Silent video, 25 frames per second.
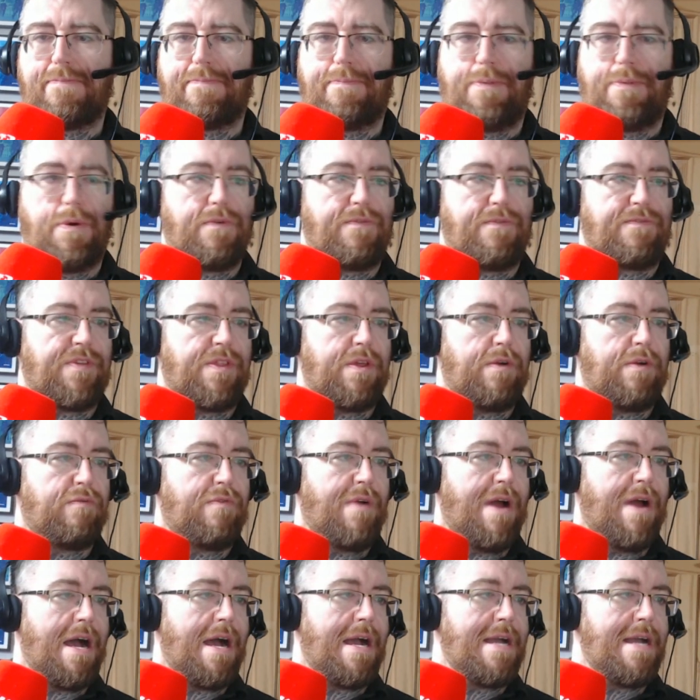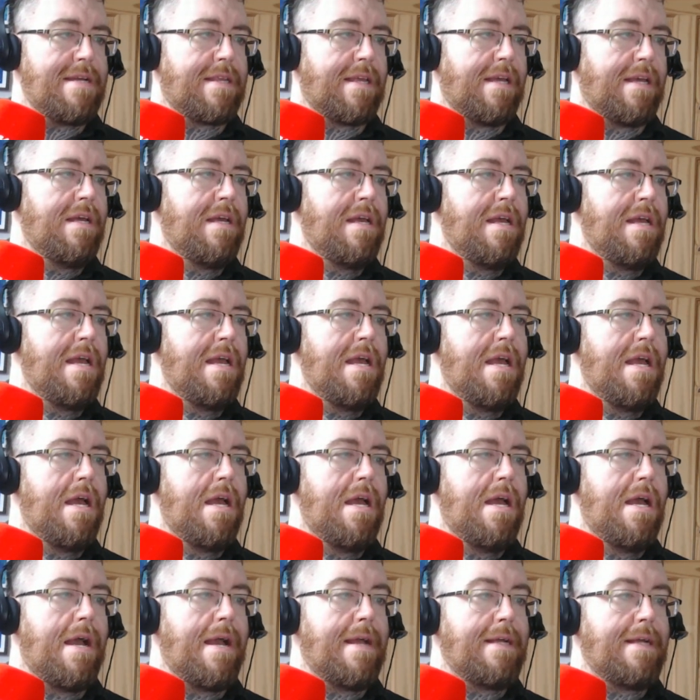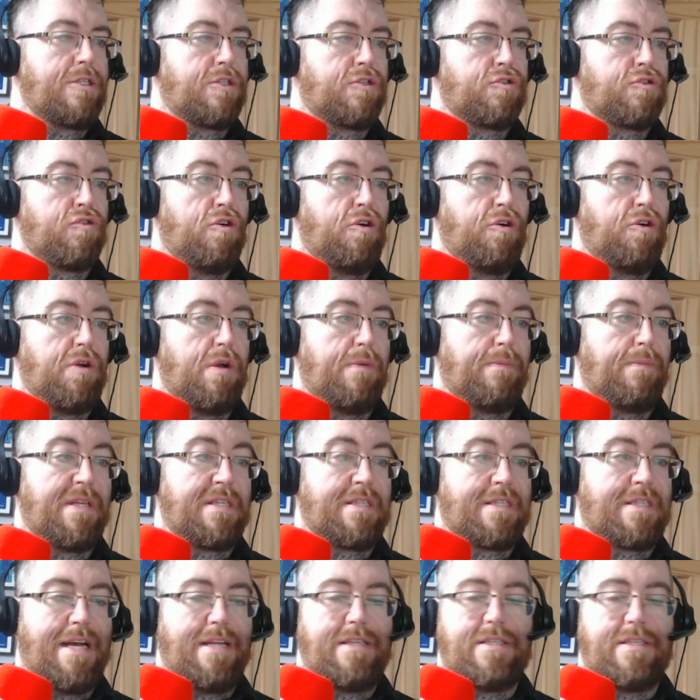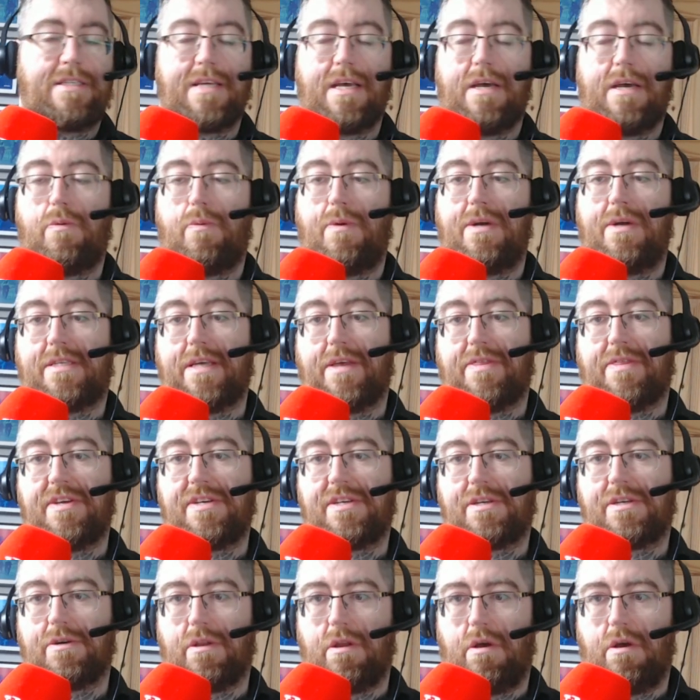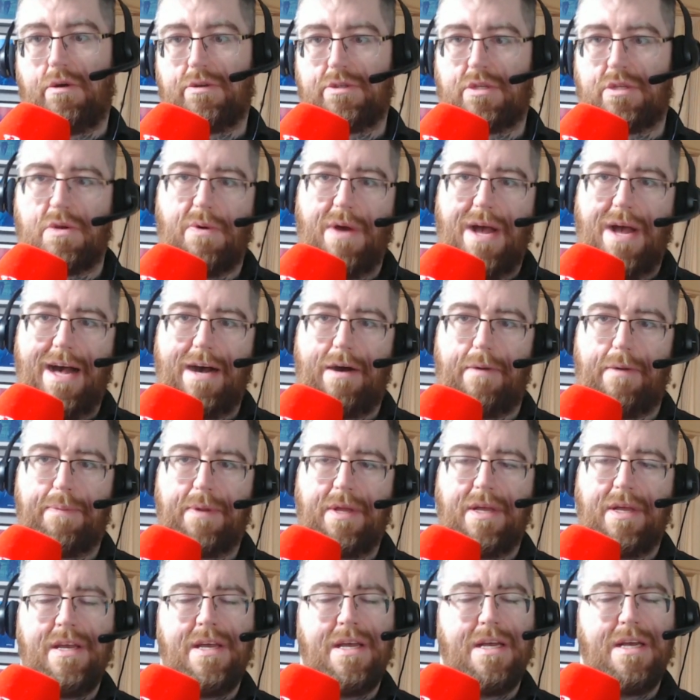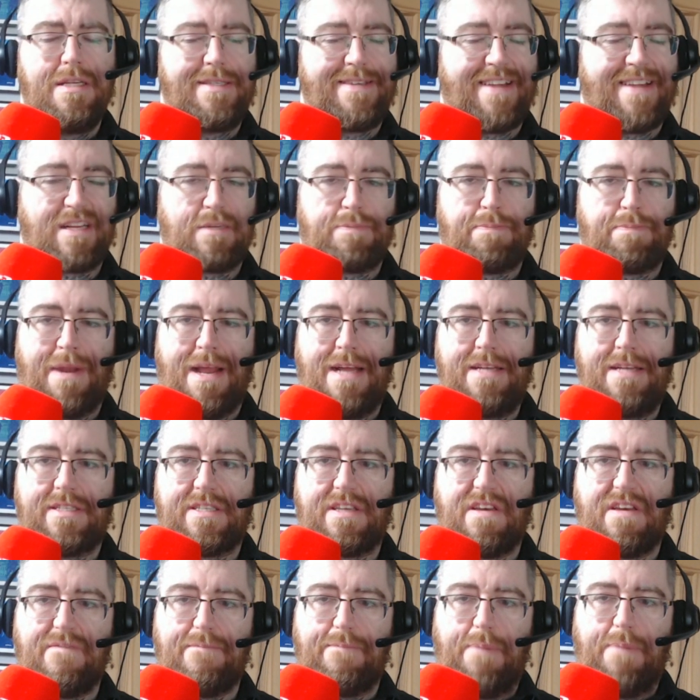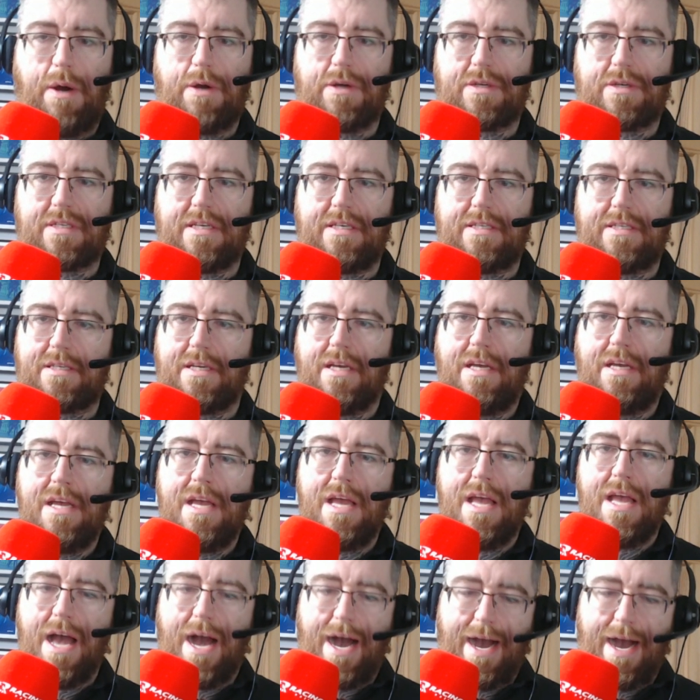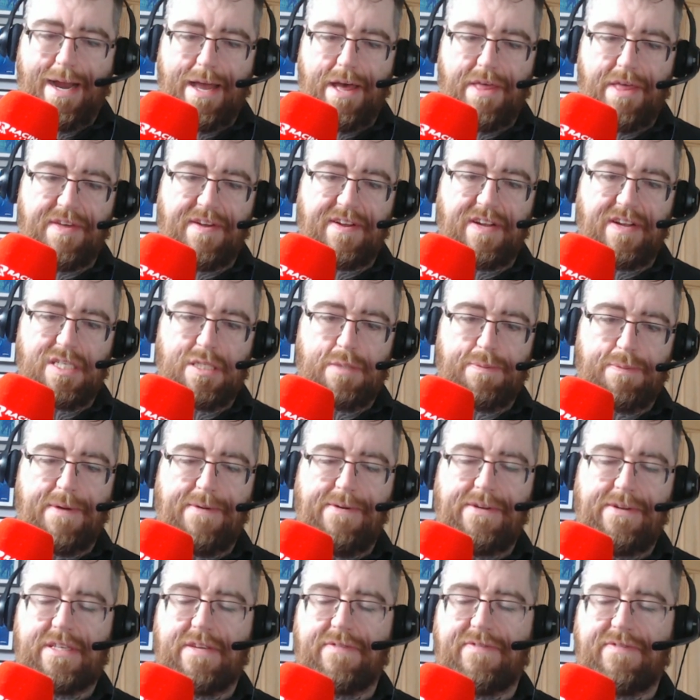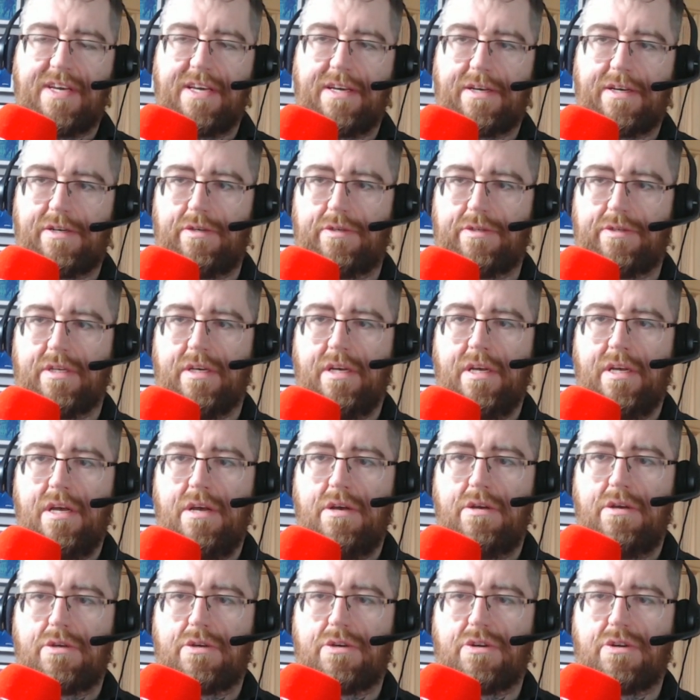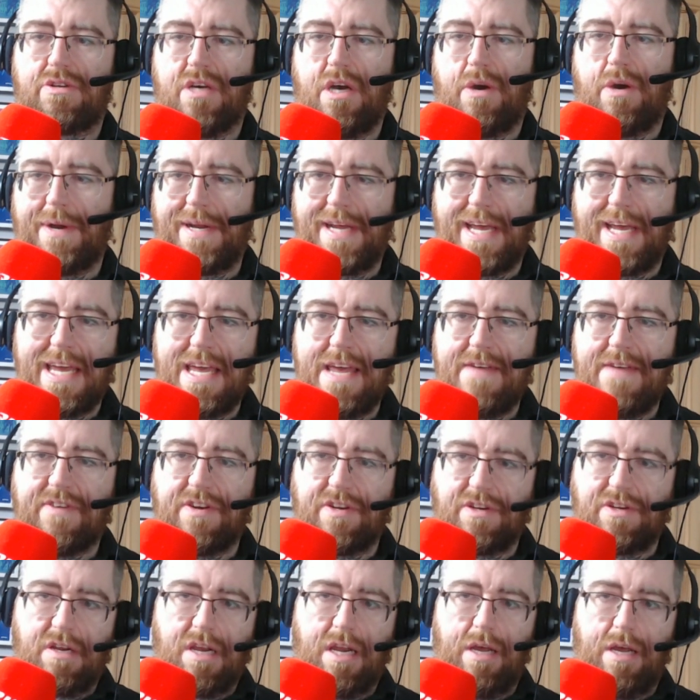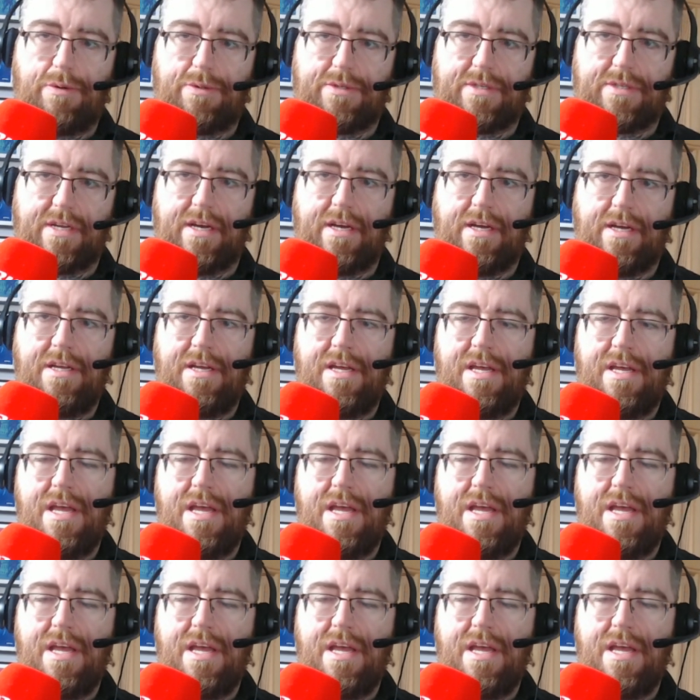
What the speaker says: is booked for the ride. It's drawn up the centre, which I think will also help. Ticks plenty of boxes, and I think the Spirit of Eagles could go even closer